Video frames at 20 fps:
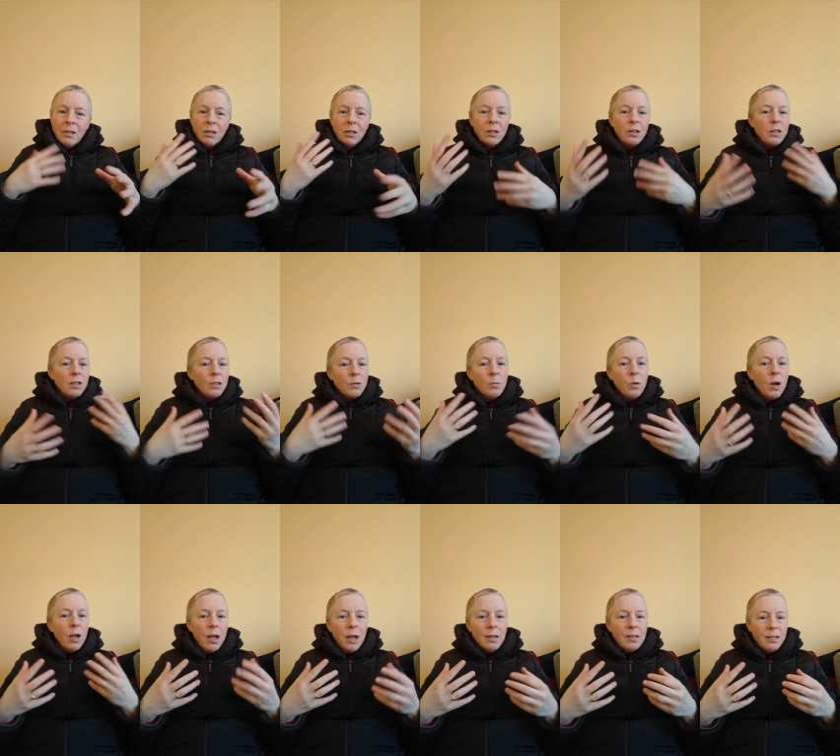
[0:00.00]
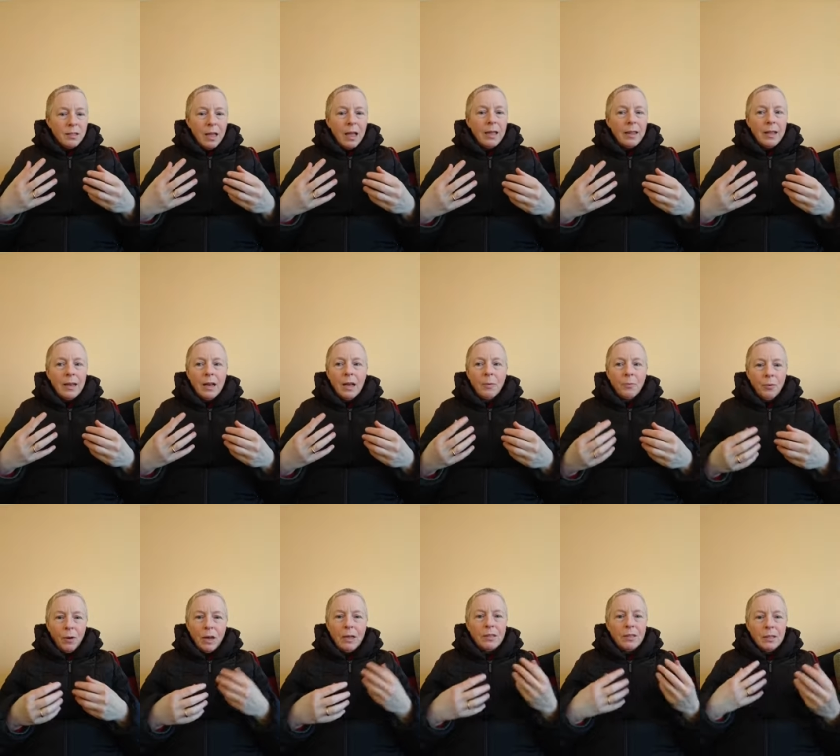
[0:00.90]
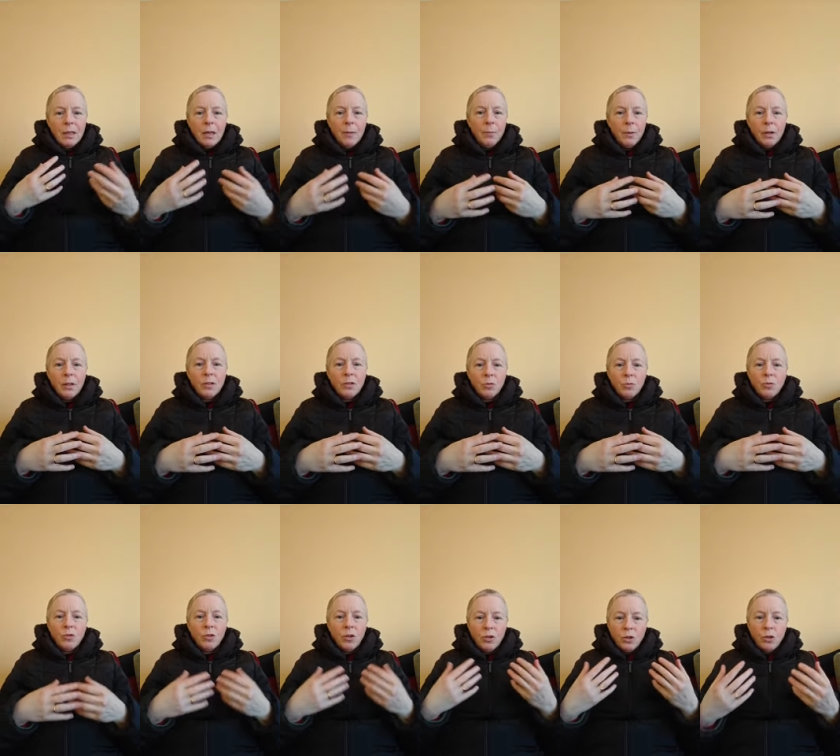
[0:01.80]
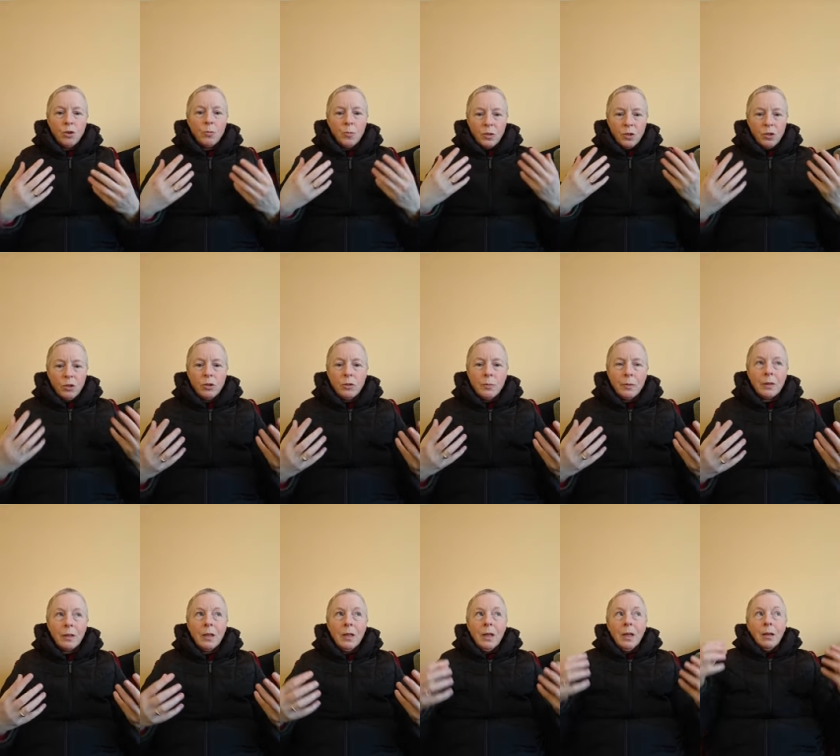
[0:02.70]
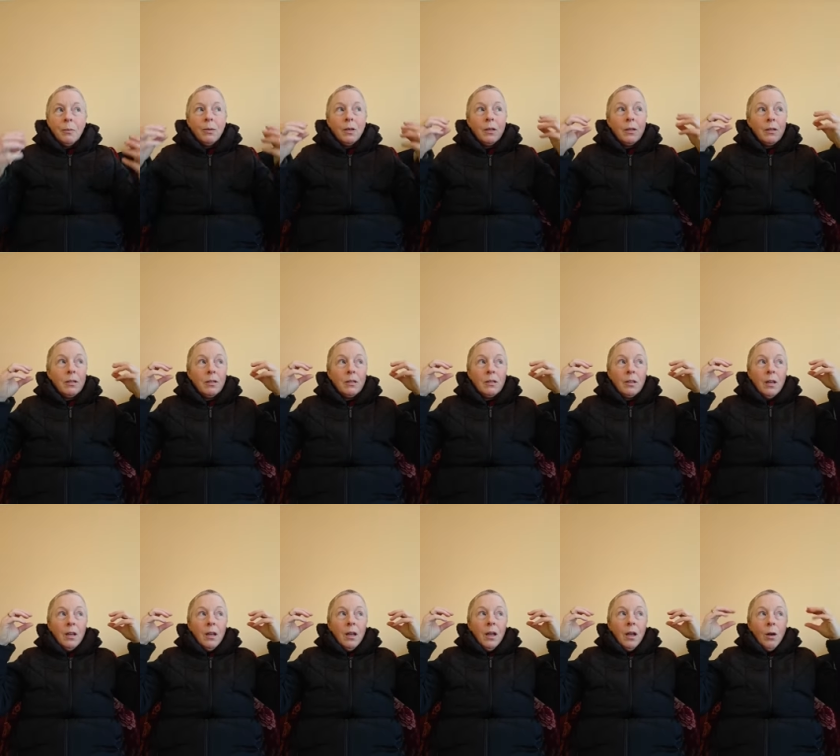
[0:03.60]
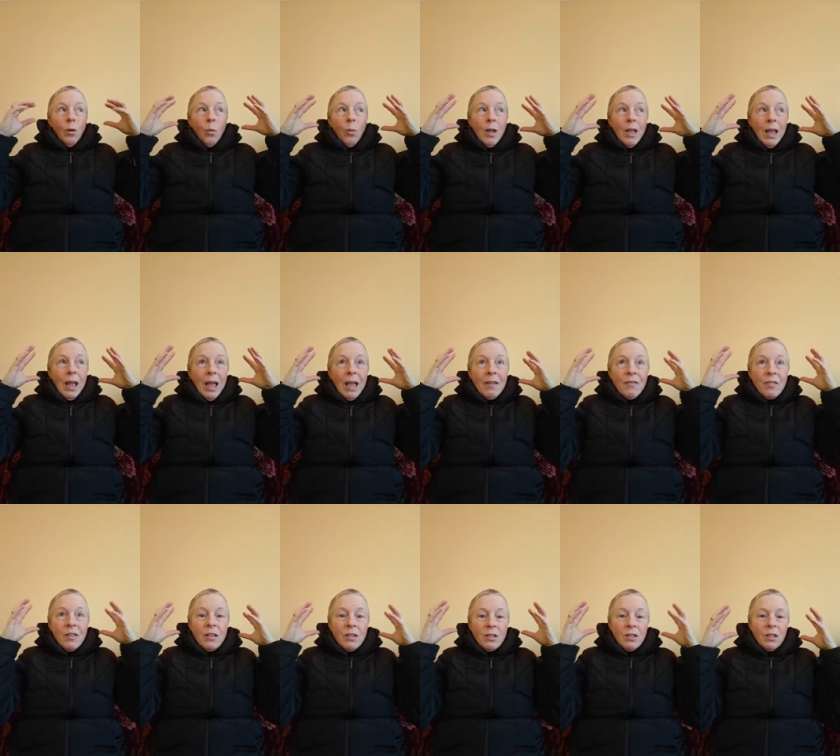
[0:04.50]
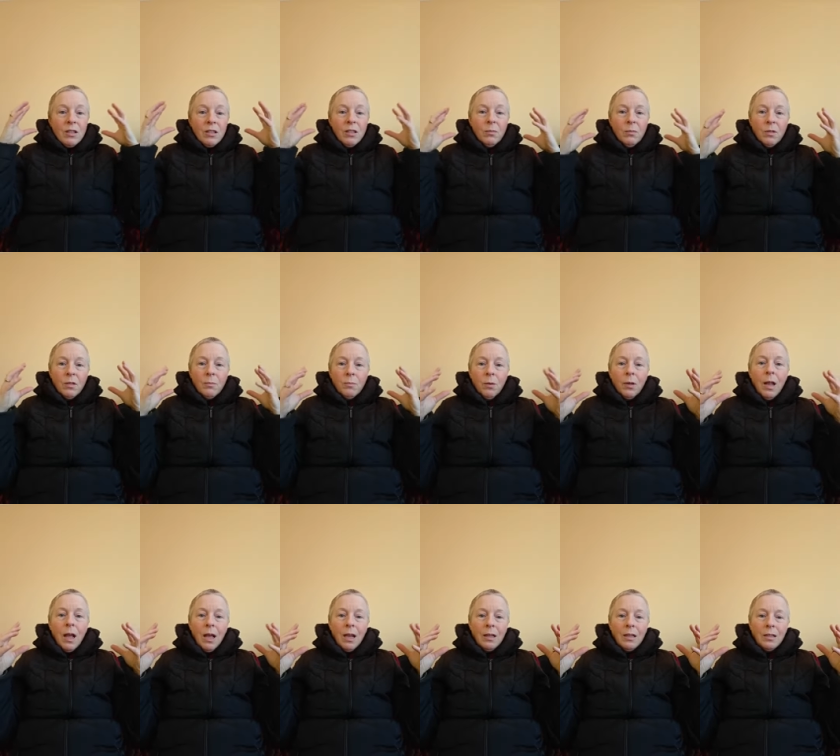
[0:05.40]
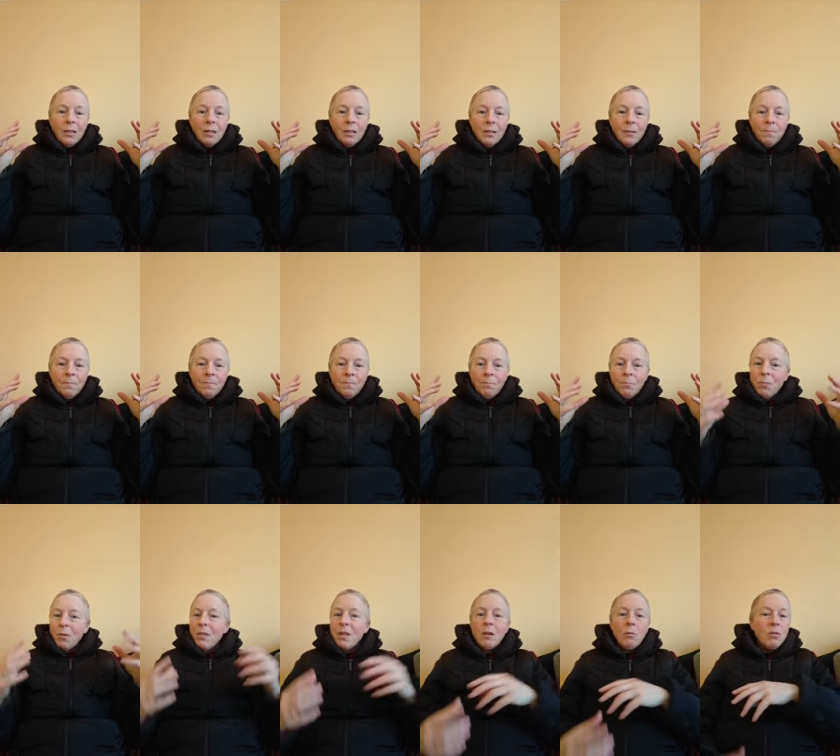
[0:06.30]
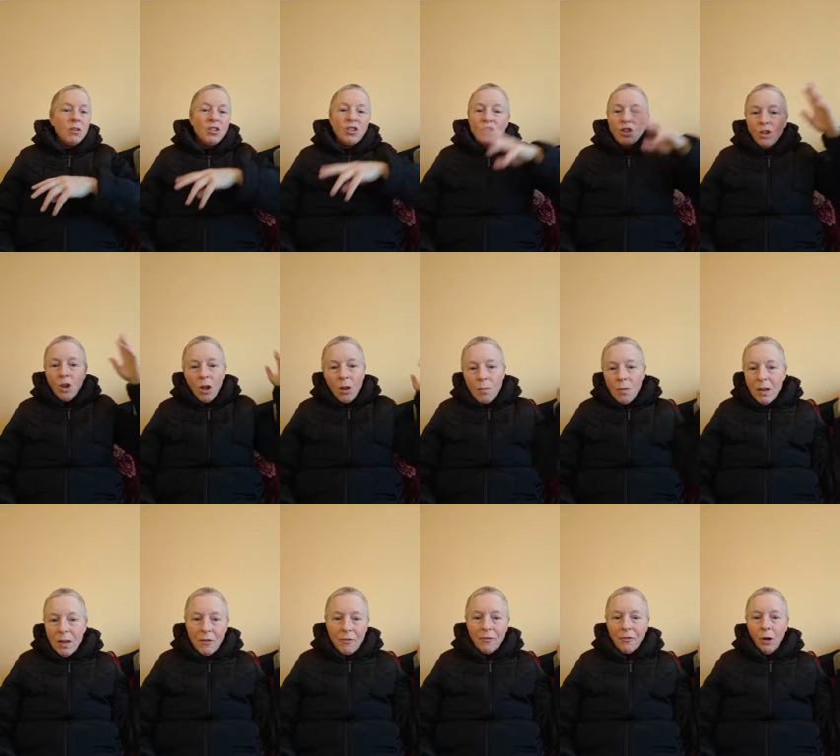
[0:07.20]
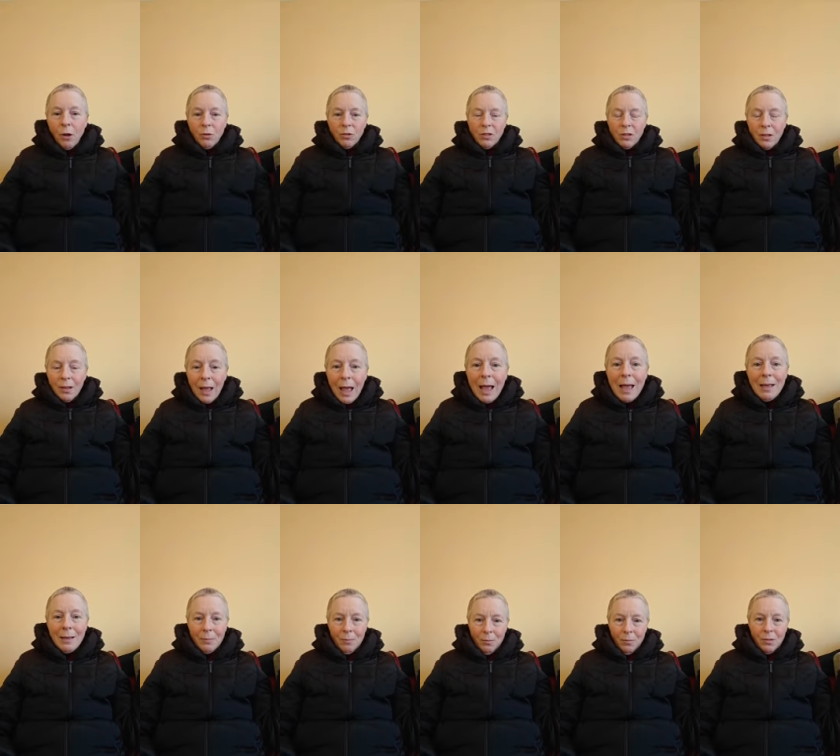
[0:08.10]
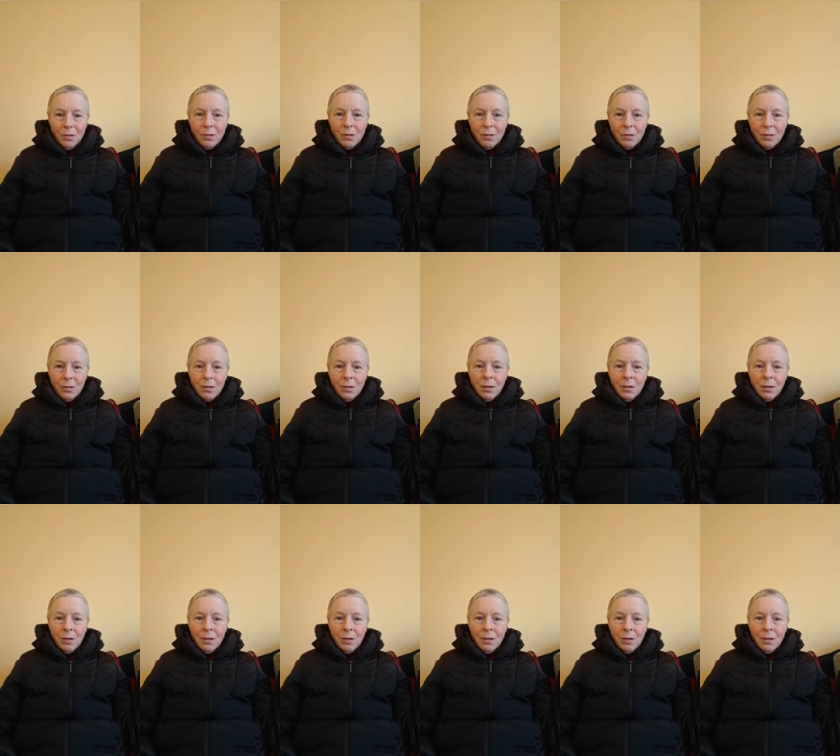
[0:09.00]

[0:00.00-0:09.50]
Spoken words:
So this is why I say that our brains and our bodies are also super stupid, because we have these systems in place, but there are so many false alarms.